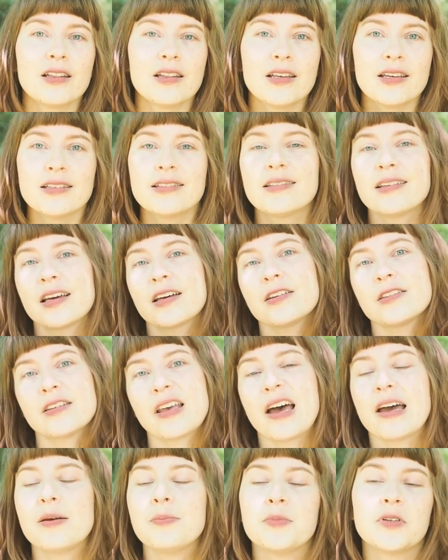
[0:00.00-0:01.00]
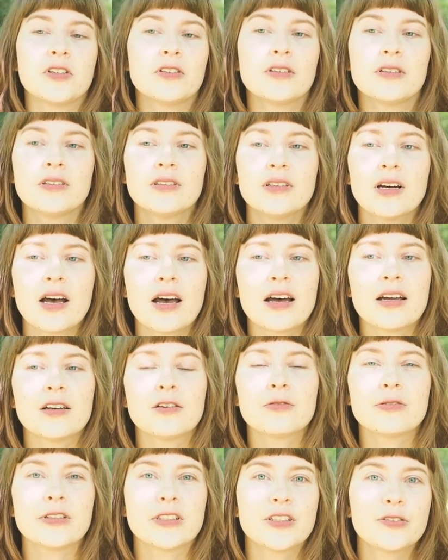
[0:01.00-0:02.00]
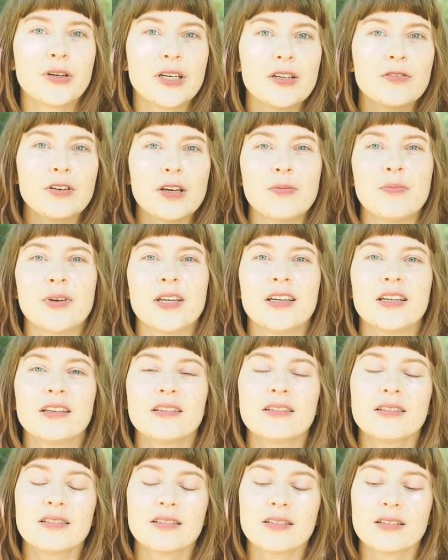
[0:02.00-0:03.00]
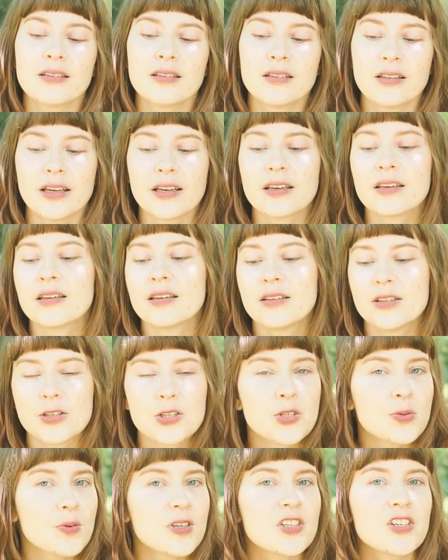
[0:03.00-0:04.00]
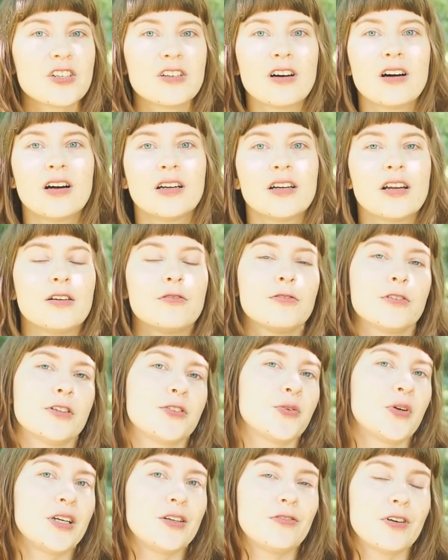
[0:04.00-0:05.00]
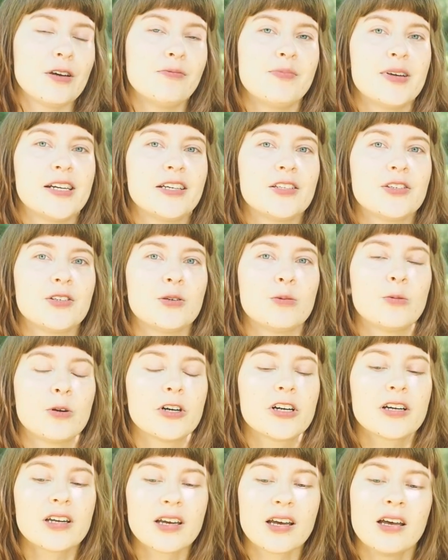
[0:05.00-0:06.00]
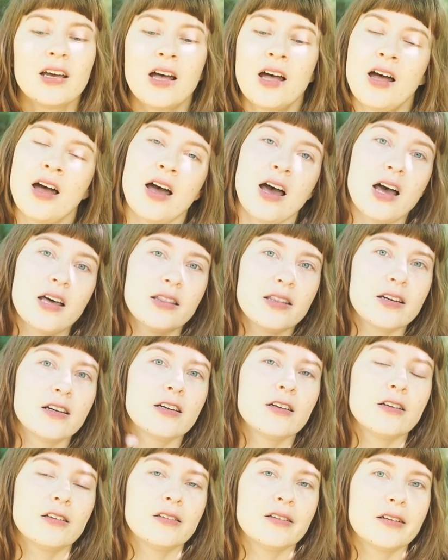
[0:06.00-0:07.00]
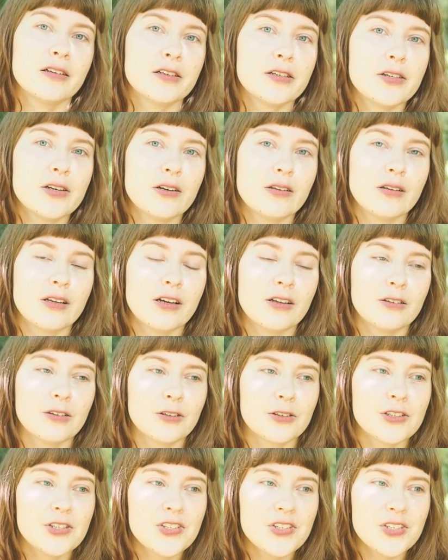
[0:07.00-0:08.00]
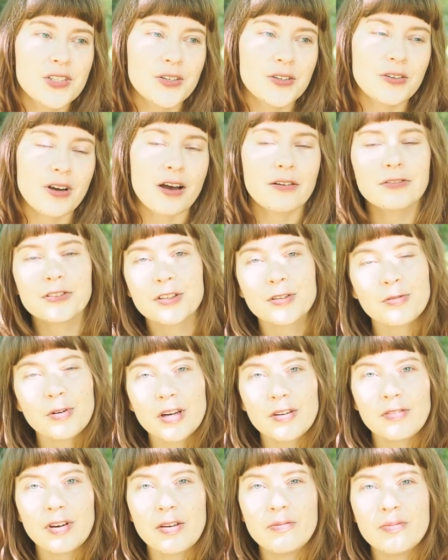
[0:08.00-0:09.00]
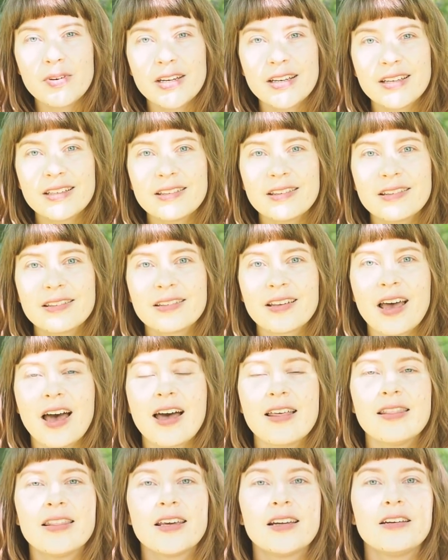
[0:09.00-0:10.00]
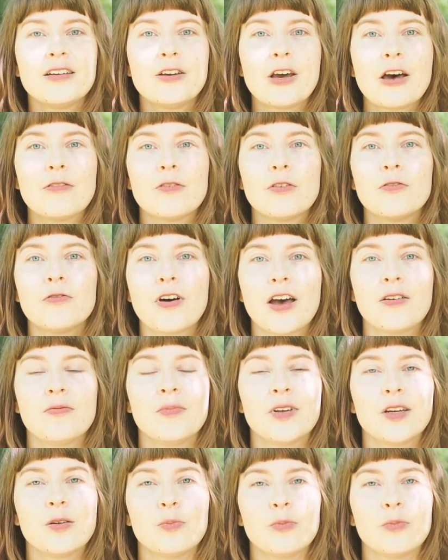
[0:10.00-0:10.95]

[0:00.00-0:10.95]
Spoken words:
it's like a timer, and for 25 minutes, like you switch it on, and for 25 minutes you work, and then it alerts you after 25 minutes, and then you have a 5-minute